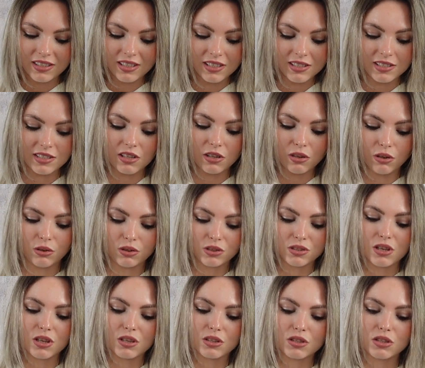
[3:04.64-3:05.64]
this looks
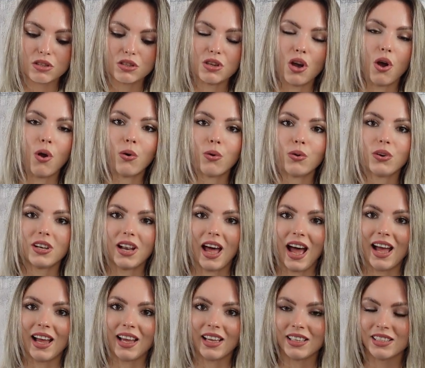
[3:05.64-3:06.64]
so
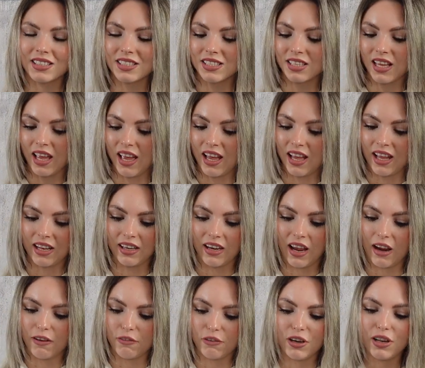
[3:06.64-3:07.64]
nice, and
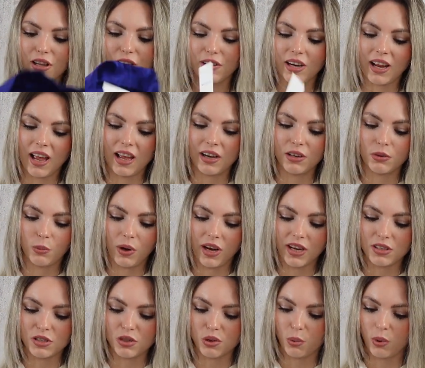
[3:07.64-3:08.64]
I really can't
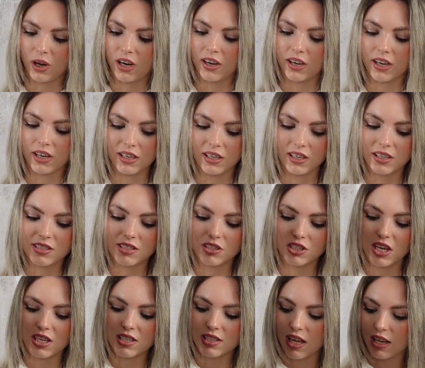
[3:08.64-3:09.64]
wait to wear it. It's
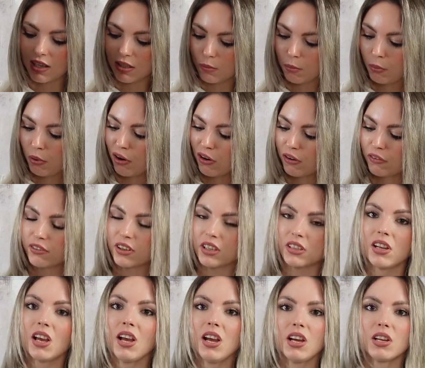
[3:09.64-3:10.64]
just like the
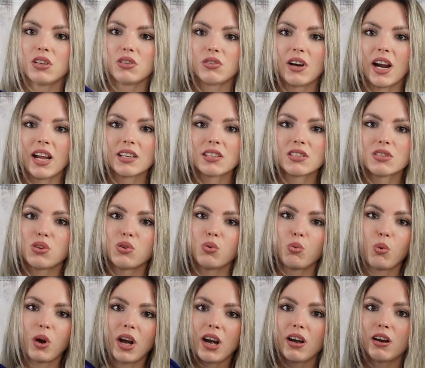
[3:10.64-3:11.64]
perfect dress to
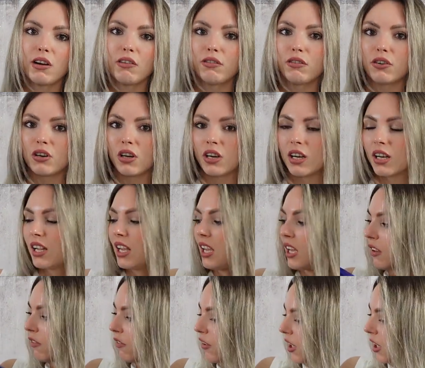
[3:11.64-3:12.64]
wear for an
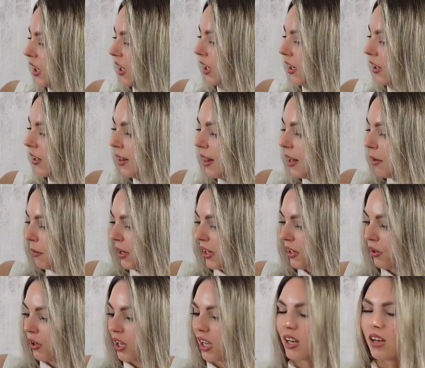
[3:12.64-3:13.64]
evening, but
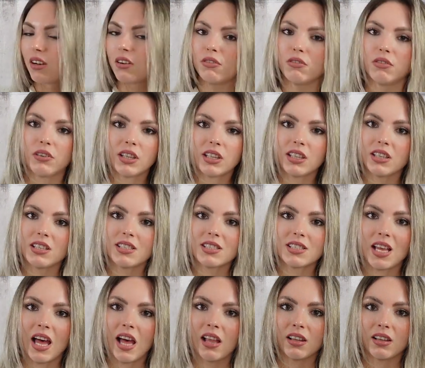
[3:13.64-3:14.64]
you can really
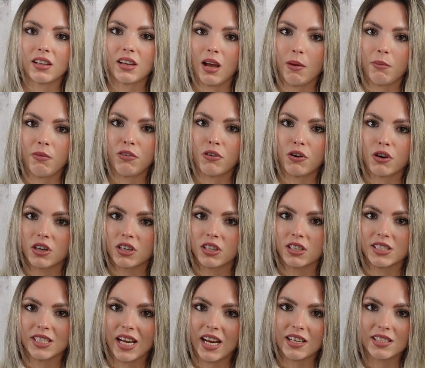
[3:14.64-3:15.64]
style it up for the
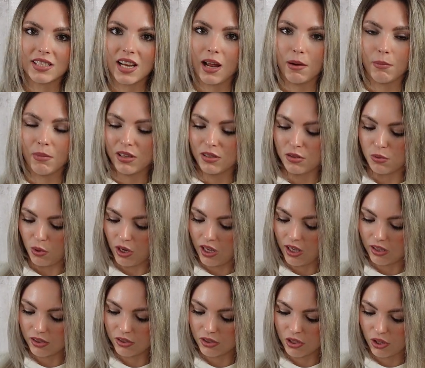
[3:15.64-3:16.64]
daytime as
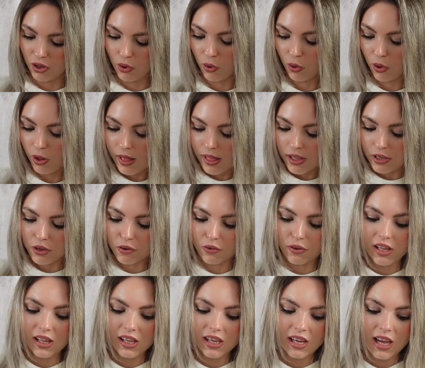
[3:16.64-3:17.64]
well. So you
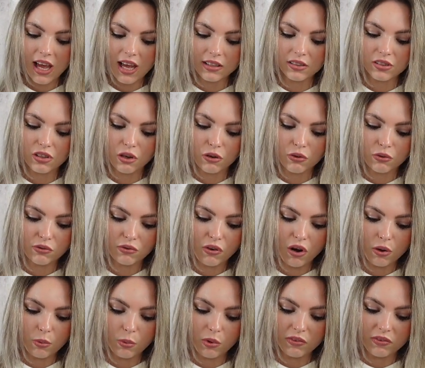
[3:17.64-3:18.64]
really can't go
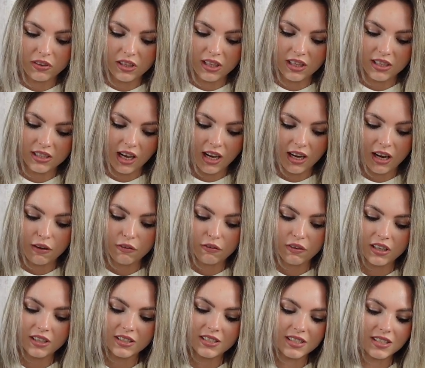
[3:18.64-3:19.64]
wrong with it. And I
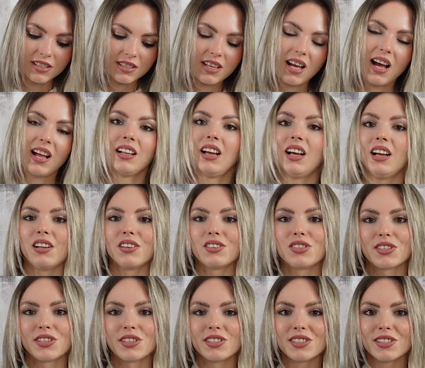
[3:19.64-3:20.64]
think this color
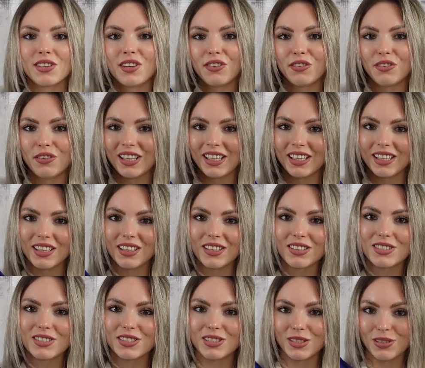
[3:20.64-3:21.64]
just really
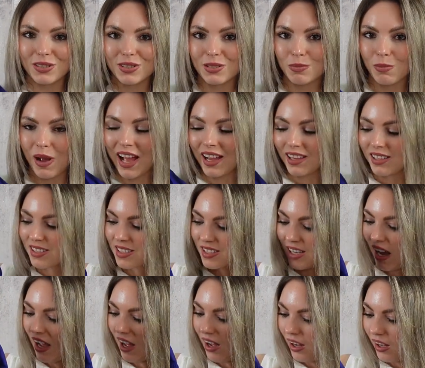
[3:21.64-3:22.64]
suits my
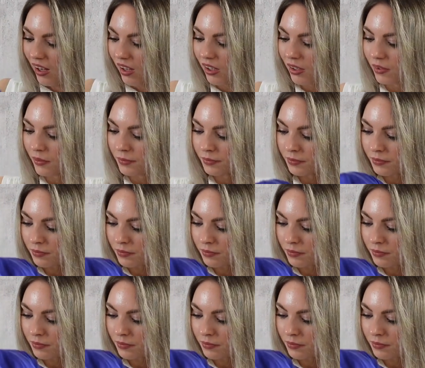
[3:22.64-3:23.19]
style.